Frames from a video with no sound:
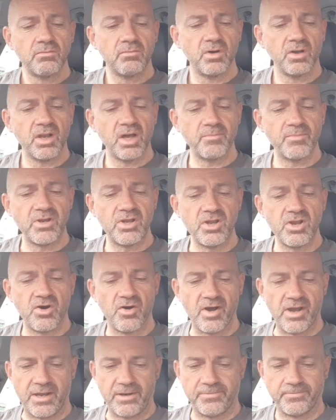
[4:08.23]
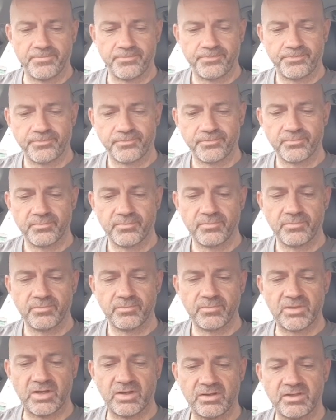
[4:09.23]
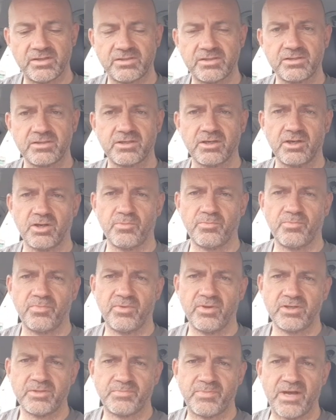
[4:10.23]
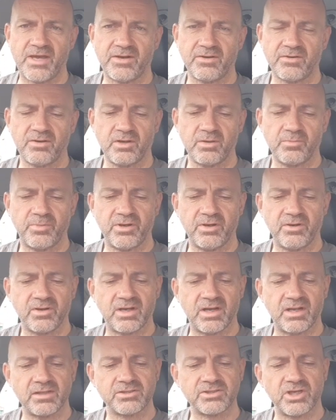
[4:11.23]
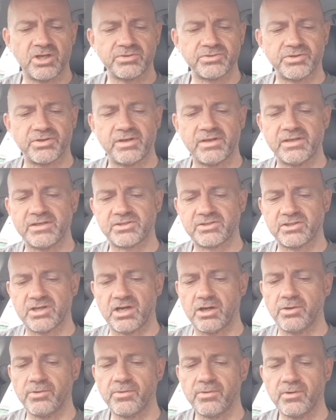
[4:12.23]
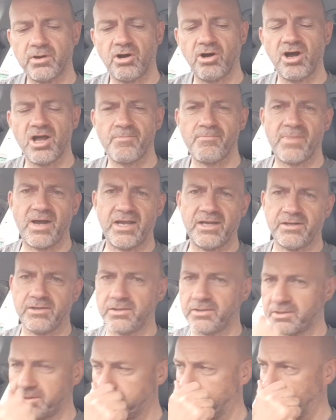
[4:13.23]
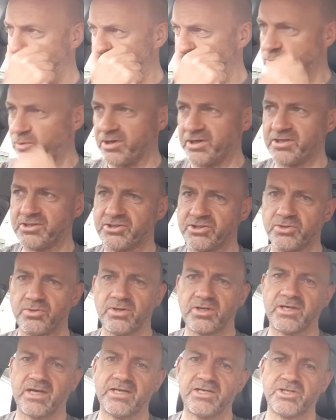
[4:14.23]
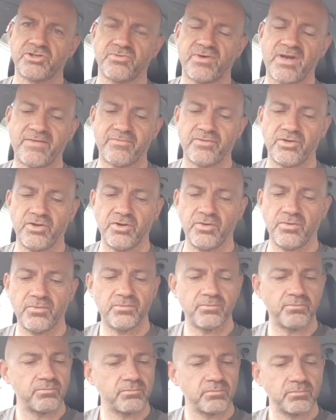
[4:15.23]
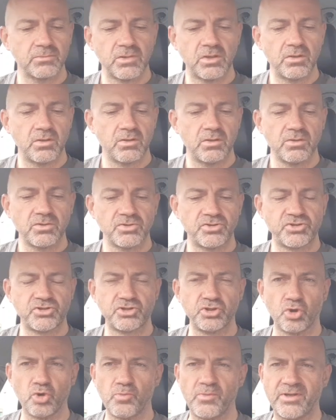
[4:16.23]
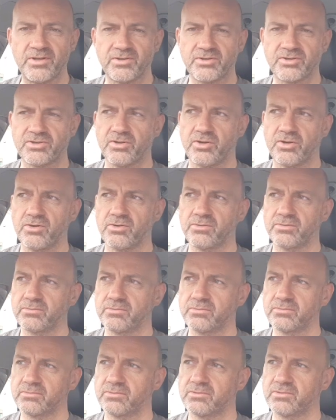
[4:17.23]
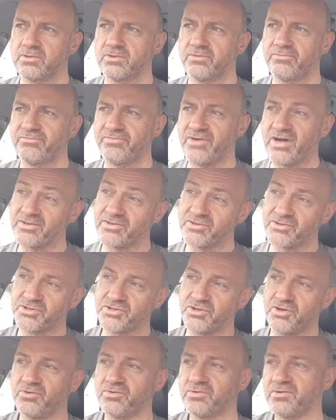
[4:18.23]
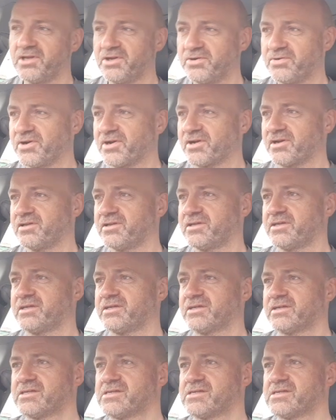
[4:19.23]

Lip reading: My number 9. Now, this band are going to appear a couple of times on the list. So, Iron Maiden, 22 Acacia Avenue. Storming song, fun song lyrically.